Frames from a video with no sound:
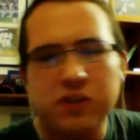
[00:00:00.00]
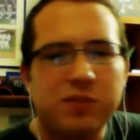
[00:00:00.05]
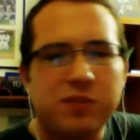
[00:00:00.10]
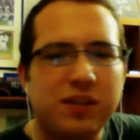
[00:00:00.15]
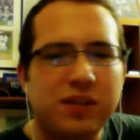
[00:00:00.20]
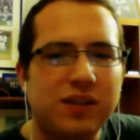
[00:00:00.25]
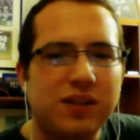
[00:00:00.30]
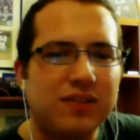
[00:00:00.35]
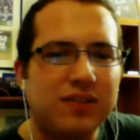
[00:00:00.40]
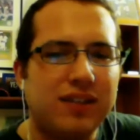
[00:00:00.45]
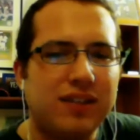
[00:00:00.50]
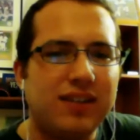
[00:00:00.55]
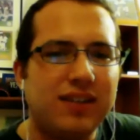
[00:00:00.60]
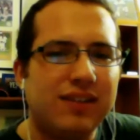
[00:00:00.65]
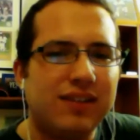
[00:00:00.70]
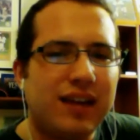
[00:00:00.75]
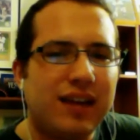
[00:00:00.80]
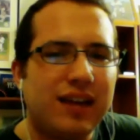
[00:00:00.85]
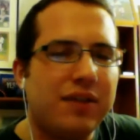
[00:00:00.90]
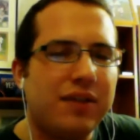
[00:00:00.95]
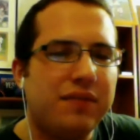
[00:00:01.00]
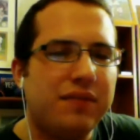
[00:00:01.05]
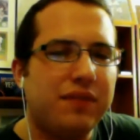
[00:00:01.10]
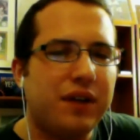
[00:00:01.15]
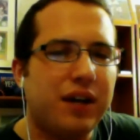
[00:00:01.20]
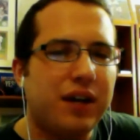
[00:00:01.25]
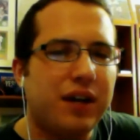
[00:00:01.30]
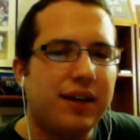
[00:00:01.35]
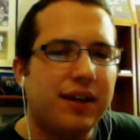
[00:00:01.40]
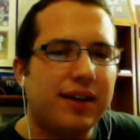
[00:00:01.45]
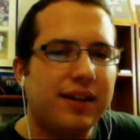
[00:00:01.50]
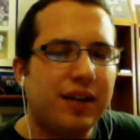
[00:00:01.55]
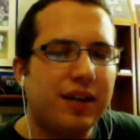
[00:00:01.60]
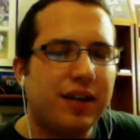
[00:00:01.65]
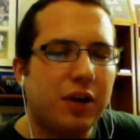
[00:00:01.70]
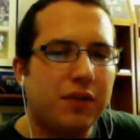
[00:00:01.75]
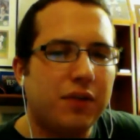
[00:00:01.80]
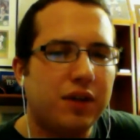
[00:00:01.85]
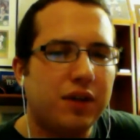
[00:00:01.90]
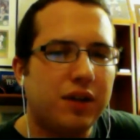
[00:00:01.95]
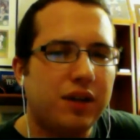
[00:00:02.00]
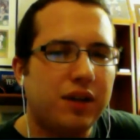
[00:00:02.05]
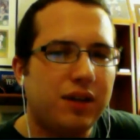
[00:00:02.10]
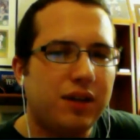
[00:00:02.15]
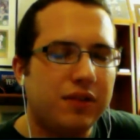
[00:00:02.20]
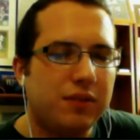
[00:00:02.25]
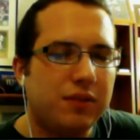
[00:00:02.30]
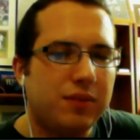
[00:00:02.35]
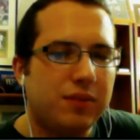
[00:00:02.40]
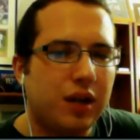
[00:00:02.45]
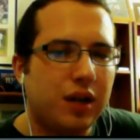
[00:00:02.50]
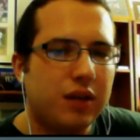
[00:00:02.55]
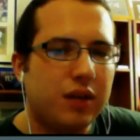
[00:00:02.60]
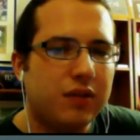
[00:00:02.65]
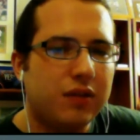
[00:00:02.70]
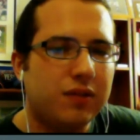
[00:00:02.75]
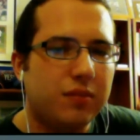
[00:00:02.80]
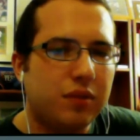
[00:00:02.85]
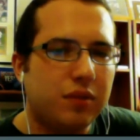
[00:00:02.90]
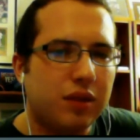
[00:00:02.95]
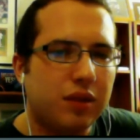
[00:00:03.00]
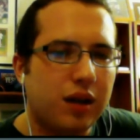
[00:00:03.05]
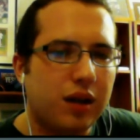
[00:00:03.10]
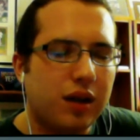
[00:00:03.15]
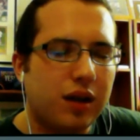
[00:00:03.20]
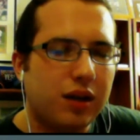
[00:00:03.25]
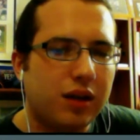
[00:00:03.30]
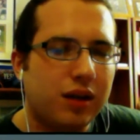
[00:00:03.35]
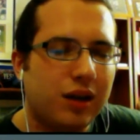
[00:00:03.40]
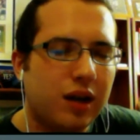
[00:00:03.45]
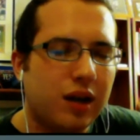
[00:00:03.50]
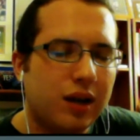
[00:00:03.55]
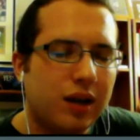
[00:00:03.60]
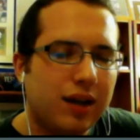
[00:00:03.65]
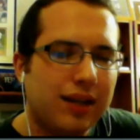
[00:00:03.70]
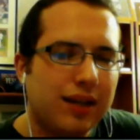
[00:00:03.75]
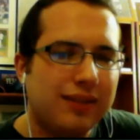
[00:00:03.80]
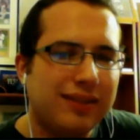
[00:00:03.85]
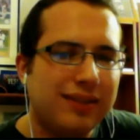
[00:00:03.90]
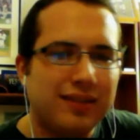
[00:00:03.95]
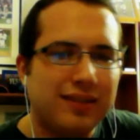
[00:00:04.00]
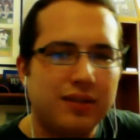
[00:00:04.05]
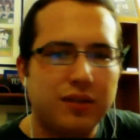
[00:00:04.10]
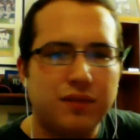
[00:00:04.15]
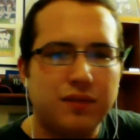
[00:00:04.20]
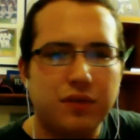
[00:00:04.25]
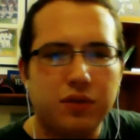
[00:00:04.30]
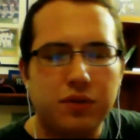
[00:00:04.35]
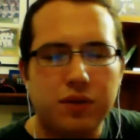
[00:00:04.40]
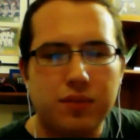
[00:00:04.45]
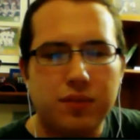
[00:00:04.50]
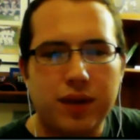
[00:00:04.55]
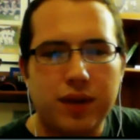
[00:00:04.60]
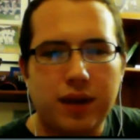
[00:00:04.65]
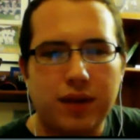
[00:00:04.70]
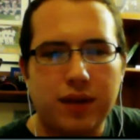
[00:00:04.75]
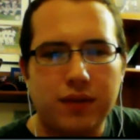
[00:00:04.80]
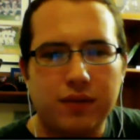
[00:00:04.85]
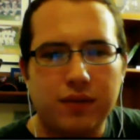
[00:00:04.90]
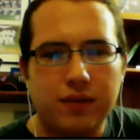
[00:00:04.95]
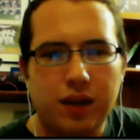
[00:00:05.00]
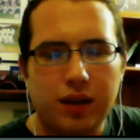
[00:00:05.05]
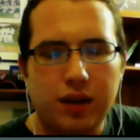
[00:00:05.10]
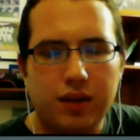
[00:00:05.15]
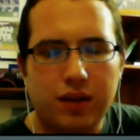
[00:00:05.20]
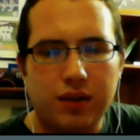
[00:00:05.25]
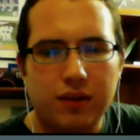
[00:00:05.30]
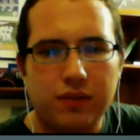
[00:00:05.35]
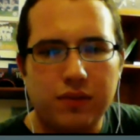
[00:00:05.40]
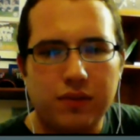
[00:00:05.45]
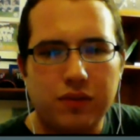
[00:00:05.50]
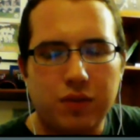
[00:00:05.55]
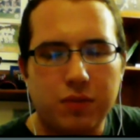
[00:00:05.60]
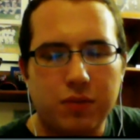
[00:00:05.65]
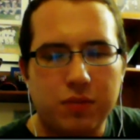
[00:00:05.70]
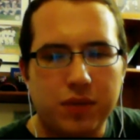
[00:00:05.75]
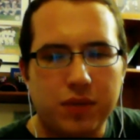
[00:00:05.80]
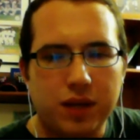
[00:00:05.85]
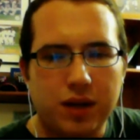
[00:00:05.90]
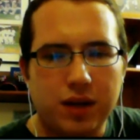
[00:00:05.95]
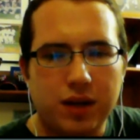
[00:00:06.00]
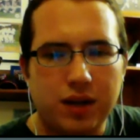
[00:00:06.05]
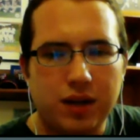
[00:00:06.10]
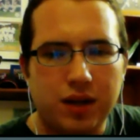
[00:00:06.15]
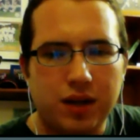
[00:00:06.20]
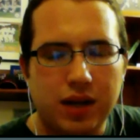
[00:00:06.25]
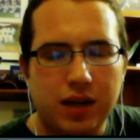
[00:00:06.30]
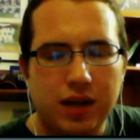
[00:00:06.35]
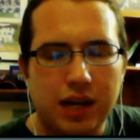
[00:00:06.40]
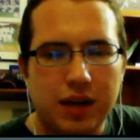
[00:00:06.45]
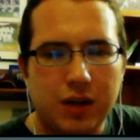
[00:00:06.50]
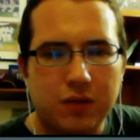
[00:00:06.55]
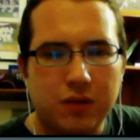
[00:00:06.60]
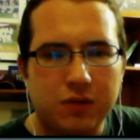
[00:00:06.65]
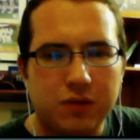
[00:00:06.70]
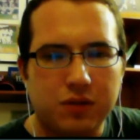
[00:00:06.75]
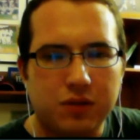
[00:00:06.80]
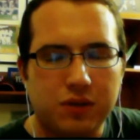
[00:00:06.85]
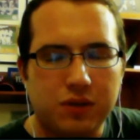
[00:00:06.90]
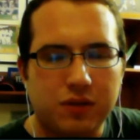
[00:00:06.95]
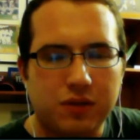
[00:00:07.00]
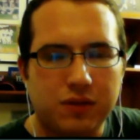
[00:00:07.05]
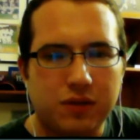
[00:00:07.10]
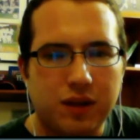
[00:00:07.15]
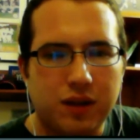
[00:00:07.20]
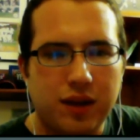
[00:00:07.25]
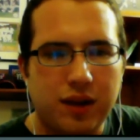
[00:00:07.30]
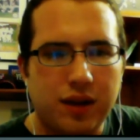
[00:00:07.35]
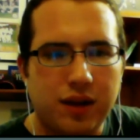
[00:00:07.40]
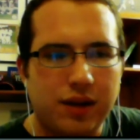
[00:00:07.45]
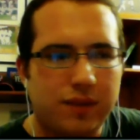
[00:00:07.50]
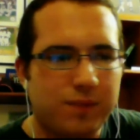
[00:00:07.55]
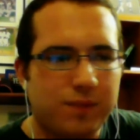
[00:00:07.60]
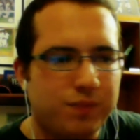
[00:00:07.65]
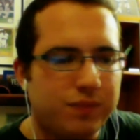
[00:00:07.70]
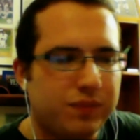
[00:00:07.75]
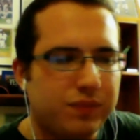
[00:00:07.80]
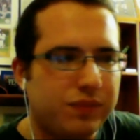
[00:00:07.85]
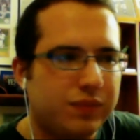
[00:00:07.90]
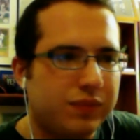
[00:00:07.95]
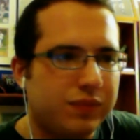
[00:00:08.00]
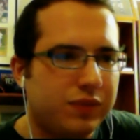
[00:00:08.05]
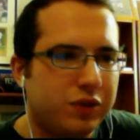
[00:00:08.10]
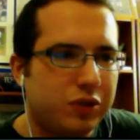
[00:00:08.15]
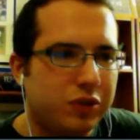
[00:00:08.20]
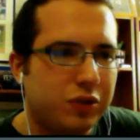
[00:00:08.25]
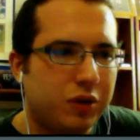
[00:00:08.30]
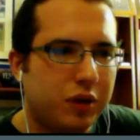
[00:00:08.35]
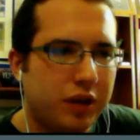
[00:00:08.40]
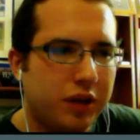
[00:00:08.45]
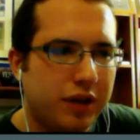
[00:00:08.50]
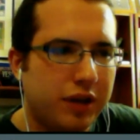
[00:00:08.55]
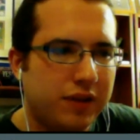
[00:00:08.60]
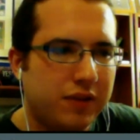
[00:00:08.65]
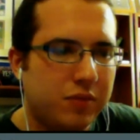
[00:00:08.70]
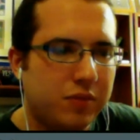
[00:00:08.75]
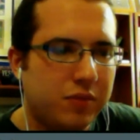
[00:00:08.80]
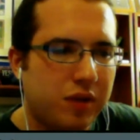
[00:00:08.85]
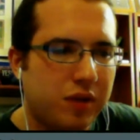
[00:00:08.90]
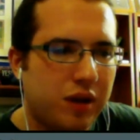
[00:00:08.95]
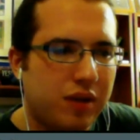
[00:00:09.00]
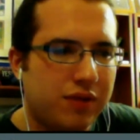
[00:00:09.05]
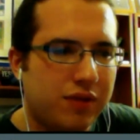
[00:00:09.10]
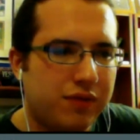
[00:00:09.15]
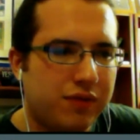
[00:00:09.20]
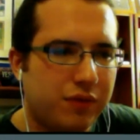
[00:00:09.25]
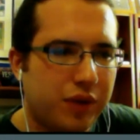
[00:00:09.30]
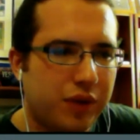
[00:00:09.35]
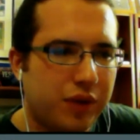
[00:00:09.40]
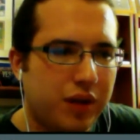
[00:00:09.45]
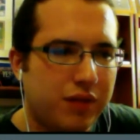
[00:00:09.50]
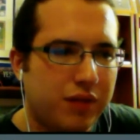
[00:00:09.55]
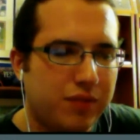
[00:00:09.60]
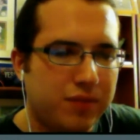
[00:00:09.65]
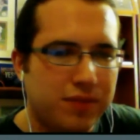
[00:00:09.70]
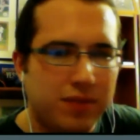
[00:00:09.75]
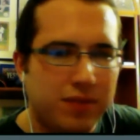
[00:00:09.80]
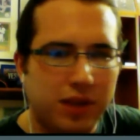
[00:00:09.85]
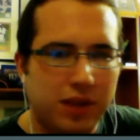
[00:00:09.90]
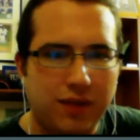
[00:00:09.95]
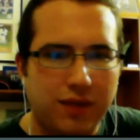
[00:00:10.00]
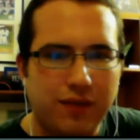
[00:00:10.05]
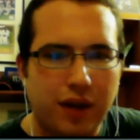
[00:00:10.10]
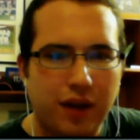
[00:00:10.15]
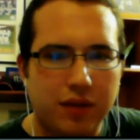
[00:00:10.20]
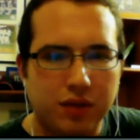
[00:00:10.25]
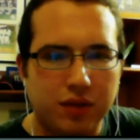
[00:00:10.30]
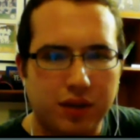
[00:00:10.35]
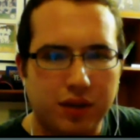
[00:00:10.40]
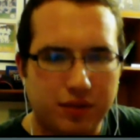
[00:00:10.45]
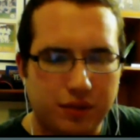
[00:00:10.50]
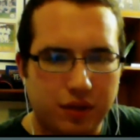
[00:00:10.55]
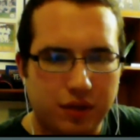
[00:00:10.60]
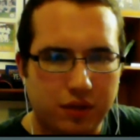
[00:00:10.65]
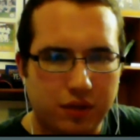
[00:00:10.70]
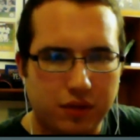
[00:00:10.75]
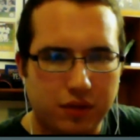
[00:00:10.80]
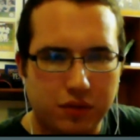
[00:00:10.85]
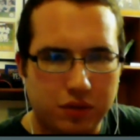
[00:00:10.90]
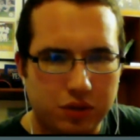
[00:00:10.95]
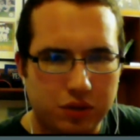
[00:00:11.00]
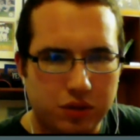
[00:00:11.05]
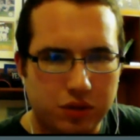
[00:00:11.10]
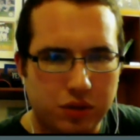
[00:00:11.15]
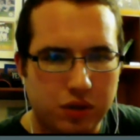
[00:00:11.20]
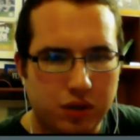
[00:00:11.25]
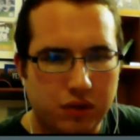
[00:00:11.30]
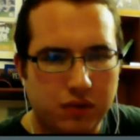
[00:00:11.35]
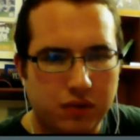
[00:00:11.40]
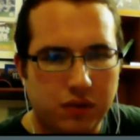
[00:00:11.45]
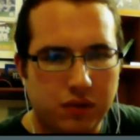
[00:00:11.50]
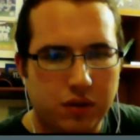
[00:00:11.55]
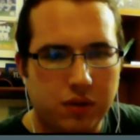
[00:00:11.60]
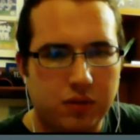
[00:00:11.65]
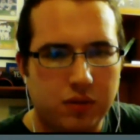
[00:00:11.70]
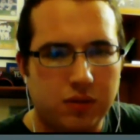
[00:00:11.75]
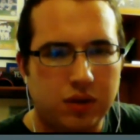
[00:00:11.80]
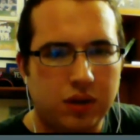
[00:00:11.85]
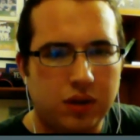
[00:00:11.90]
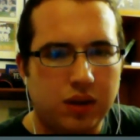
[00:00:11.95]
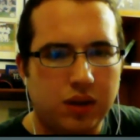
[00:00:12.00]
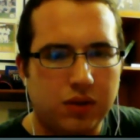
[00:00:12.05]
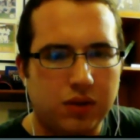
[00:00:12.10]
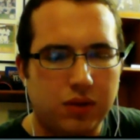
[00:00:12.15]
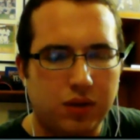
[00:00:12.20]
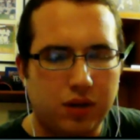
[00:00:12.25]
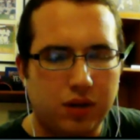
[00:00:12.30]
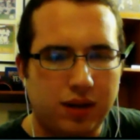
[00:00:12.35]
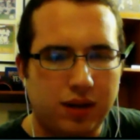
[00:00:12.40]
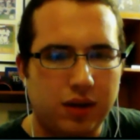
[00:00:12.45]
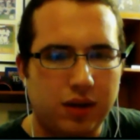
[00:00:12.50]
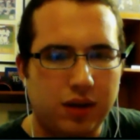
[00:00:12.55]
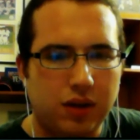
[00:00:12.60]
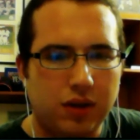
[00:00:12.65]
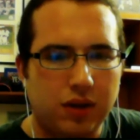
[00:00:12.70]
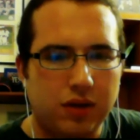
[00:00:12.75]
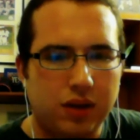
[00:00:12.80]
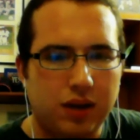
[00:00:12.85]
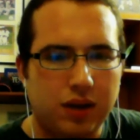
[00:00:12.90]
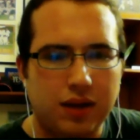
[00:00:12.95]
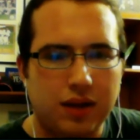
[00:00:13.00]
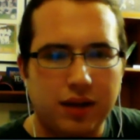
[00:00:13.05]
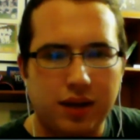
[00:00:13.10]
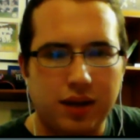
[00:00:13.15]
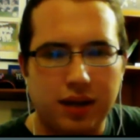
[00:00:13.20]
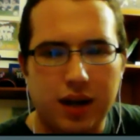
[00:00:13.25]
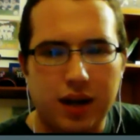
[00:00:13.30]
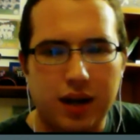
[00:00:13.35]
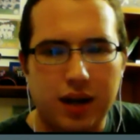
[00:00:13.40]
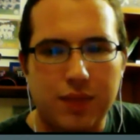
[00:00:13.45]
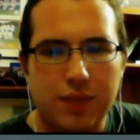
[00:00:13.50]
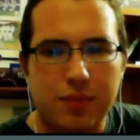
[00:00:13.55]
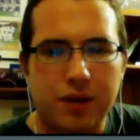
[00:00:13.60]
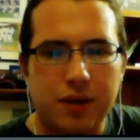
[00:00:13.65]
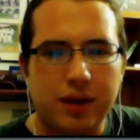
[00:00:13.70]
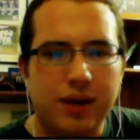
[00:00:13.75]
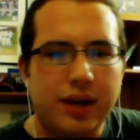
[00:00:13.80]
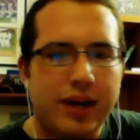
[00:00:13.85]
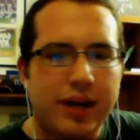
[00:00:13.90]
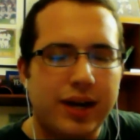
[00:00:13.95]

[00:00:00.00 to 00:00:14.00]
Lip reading: because he's kind of a character that could easily be unsympathetic. It's easy to view him as like this troublemaking kid, and also he's like Jinora likes him. We all have maybe like father-like feelings for Jinora, so we're gonna like inherently not like Kai. But